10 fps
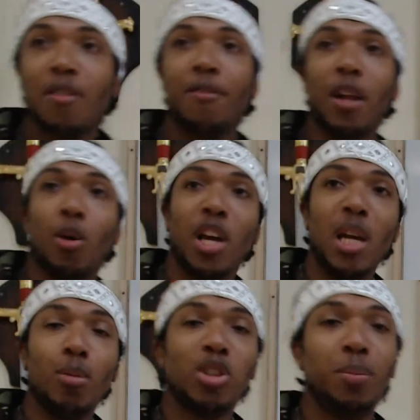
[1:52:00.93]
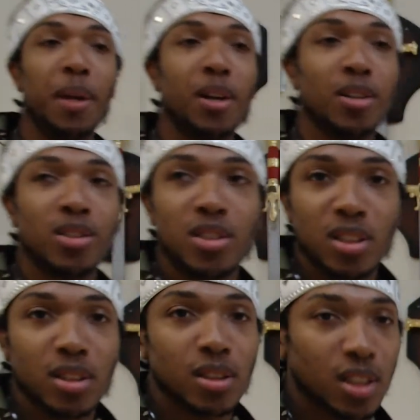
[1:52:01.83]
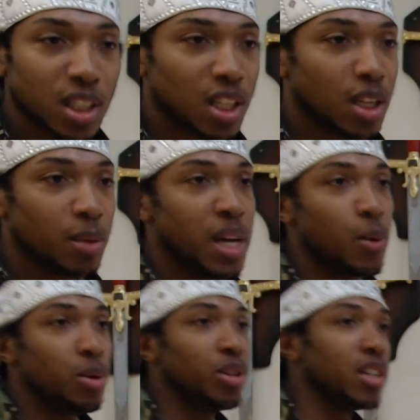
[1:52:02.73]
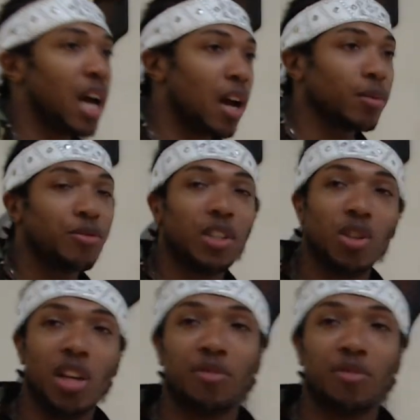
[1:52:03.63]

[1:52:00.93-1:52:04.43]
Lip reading: Fellow Hebrew speakers. Let me hear what you got, fellow